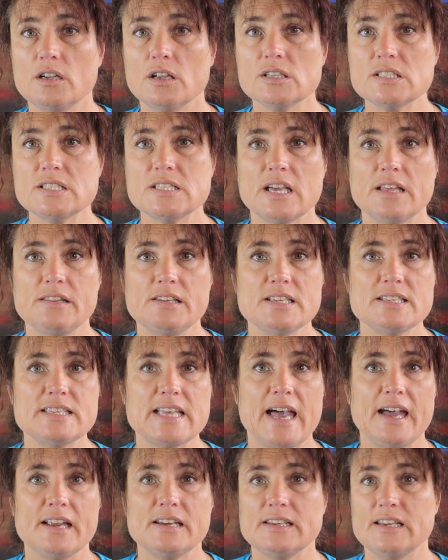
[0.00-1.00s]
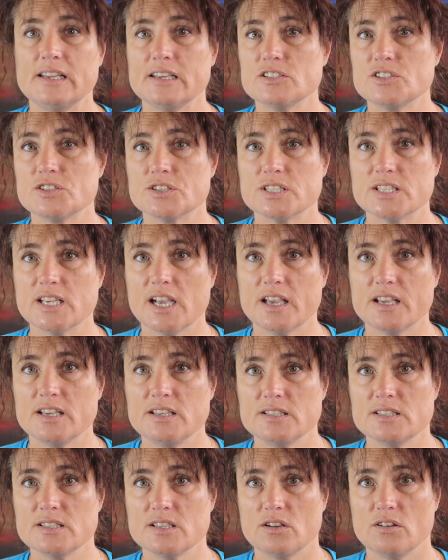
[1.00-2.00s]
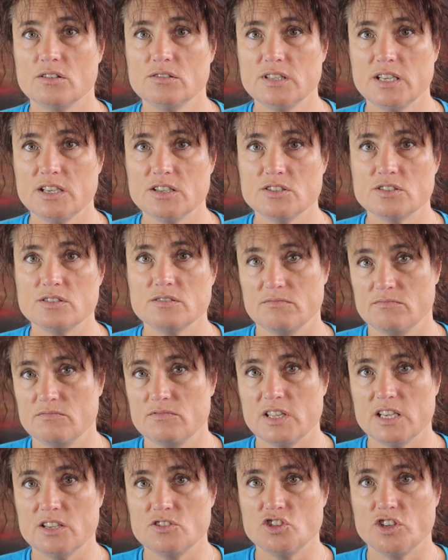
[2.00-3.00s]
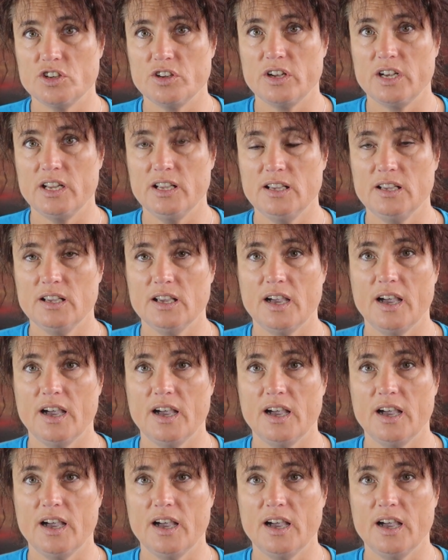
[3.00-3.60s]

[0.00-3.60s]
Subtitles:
lost, and it's added extra days on their journey.